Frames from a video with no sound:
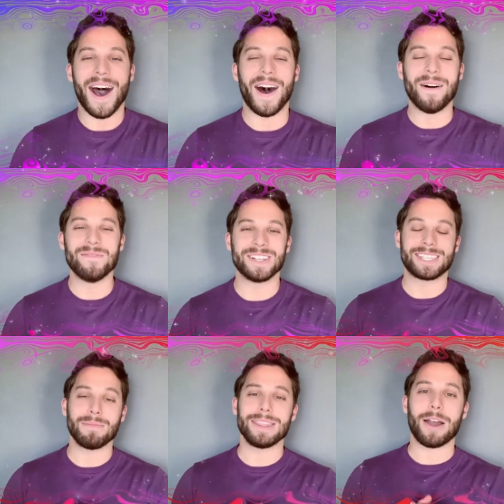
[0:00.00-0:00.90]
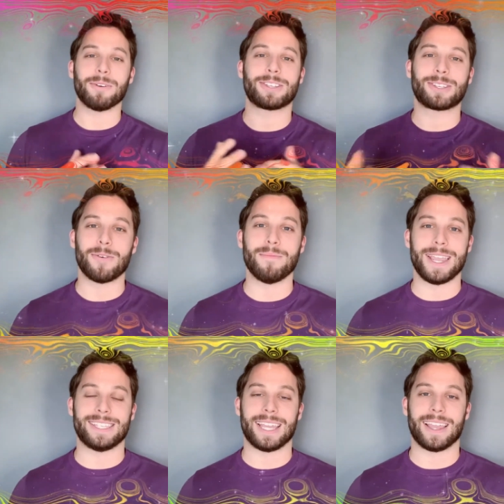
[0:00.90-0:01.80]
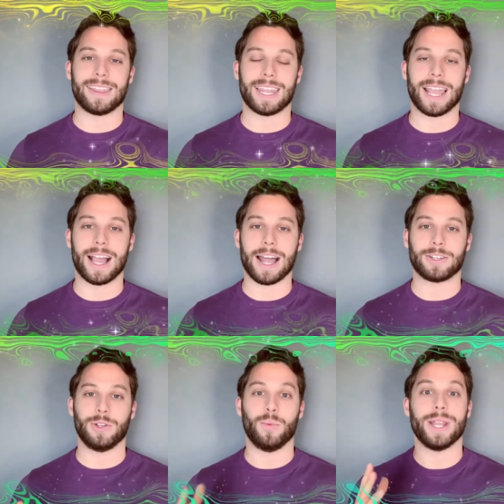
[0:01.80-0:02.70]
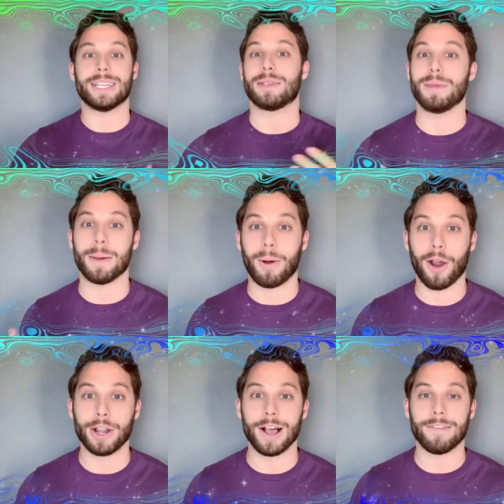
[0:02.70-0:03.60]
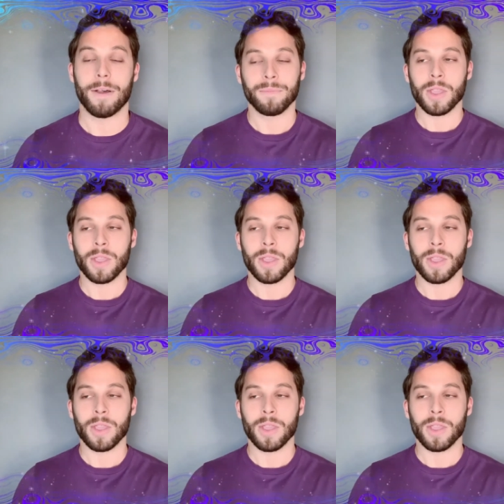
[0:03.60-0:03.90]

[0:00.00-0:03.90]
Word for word: Um, but something that was so amazing that I got to witness and be a part of